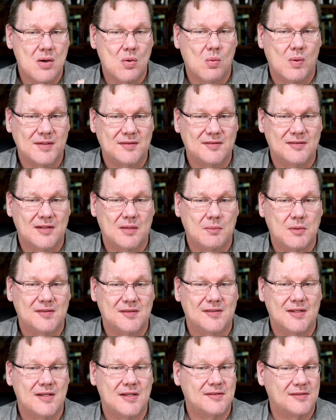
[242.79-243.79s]
When someone
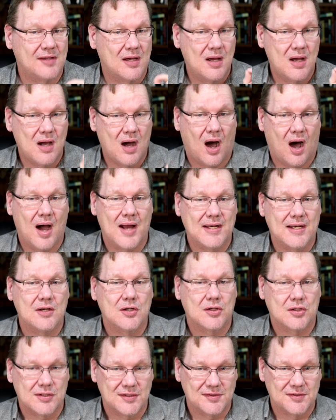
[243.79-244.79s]
says, I need
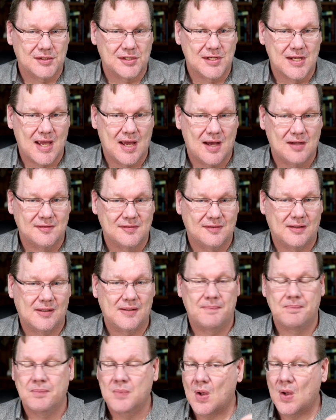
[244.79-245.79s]
a Christian
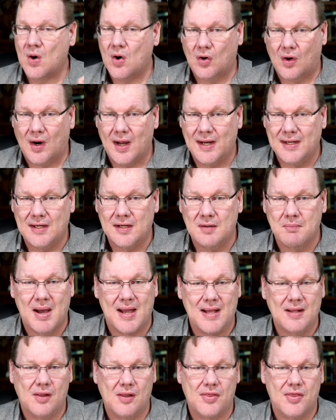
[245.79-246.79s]
counselor, or I need a
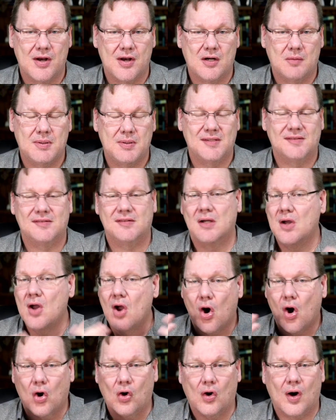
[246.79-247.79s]
male therapist,
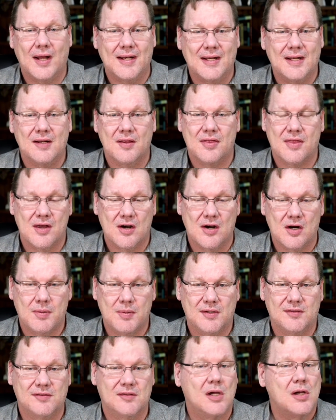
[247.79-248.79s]
or I need a
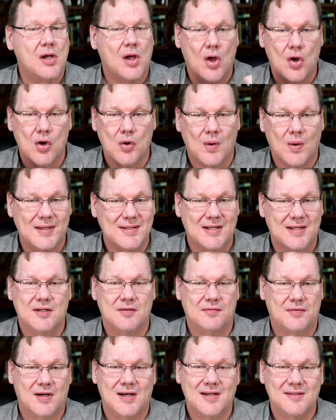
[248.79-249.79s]
therapist who
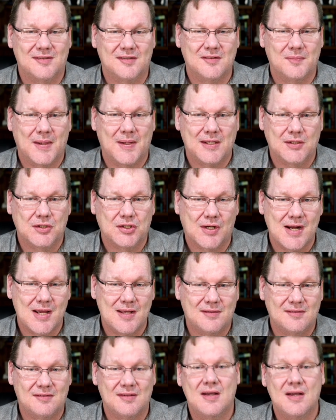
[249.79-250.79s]
identifies as being
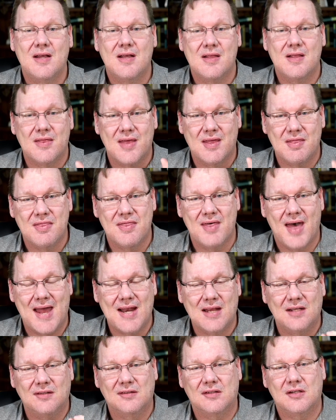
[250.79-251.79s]
trans, then
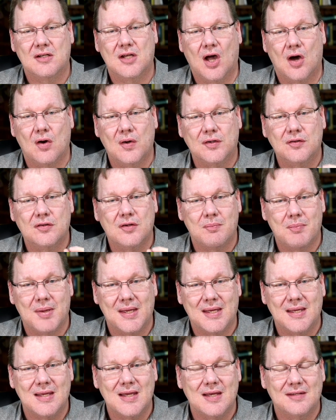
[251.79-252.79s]
that is going to
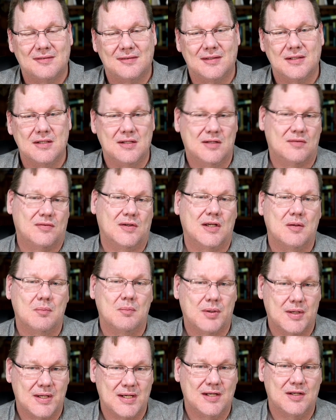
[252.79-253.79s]
be a significant
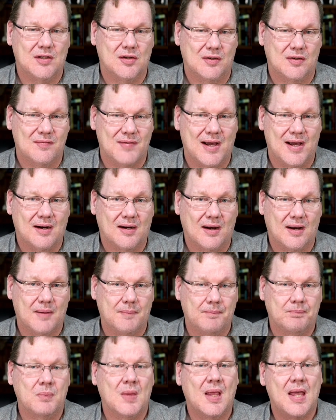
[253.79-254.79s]
predictor of outcome.